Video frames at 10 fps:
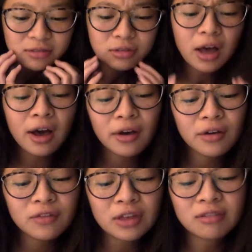
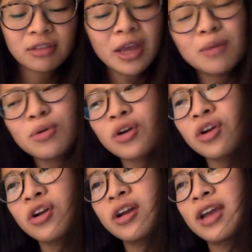love and
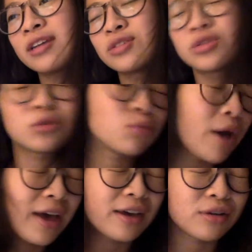labor and
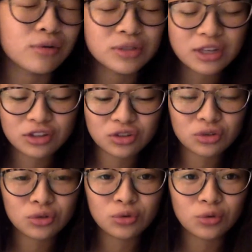sweat goes
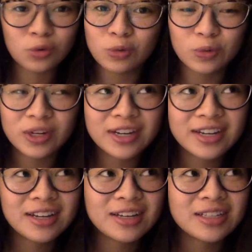into
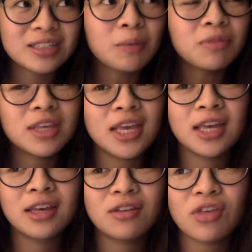
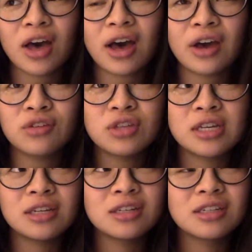something that I
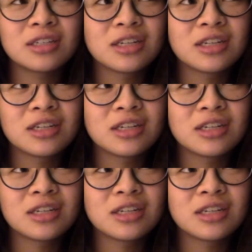think,